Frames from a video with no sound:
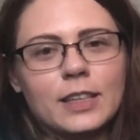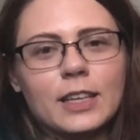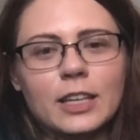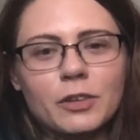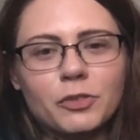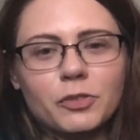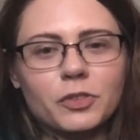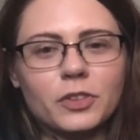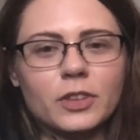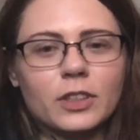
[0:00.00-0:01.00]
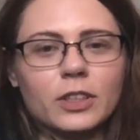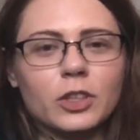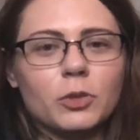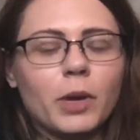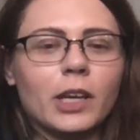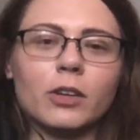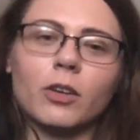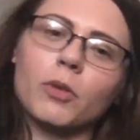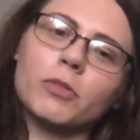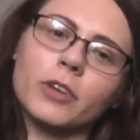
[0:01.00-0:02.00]
If you make your
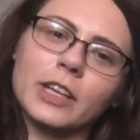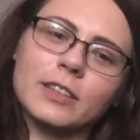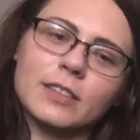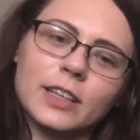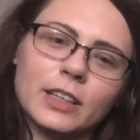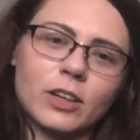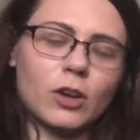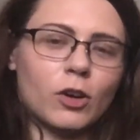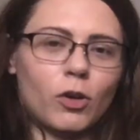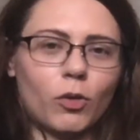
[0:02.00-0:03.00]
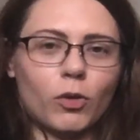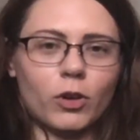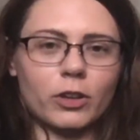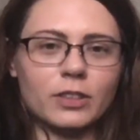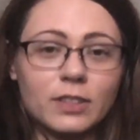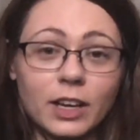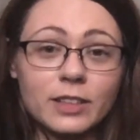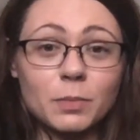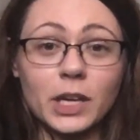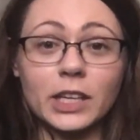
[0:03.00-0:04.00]
own Rainstick or decide
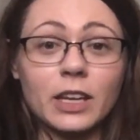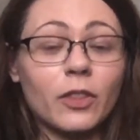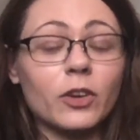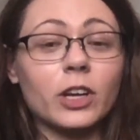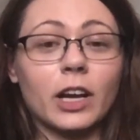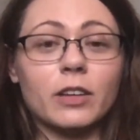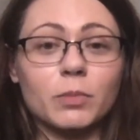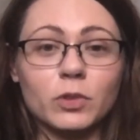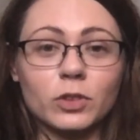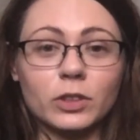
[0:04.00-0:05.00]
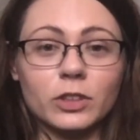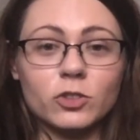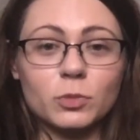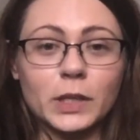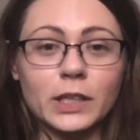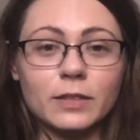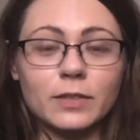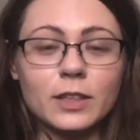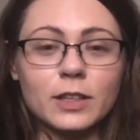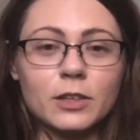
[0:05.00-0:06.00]
to make another kind of musical instrument
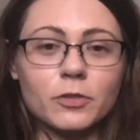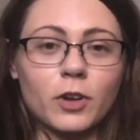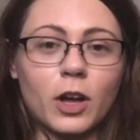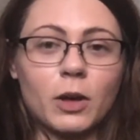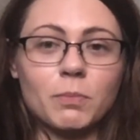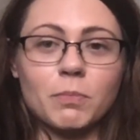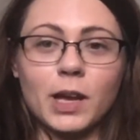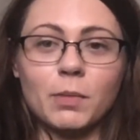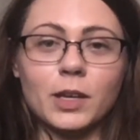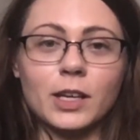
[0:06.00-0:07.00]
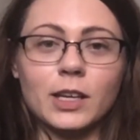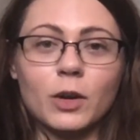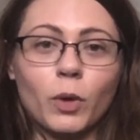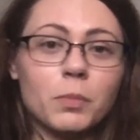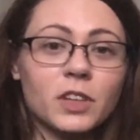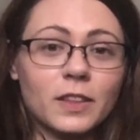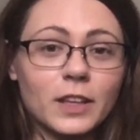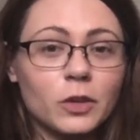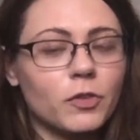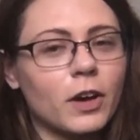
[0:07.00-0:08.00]
from maybe a website that
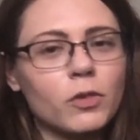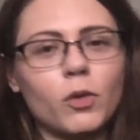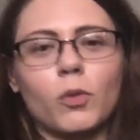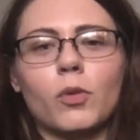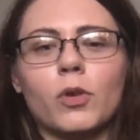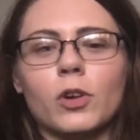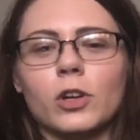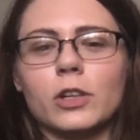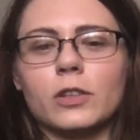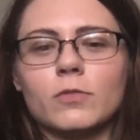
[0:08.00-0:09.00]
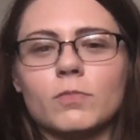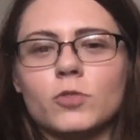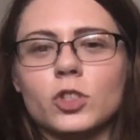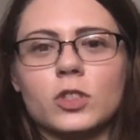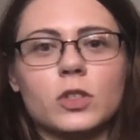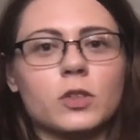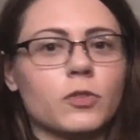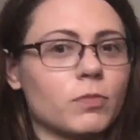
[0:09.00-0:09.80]
you found or just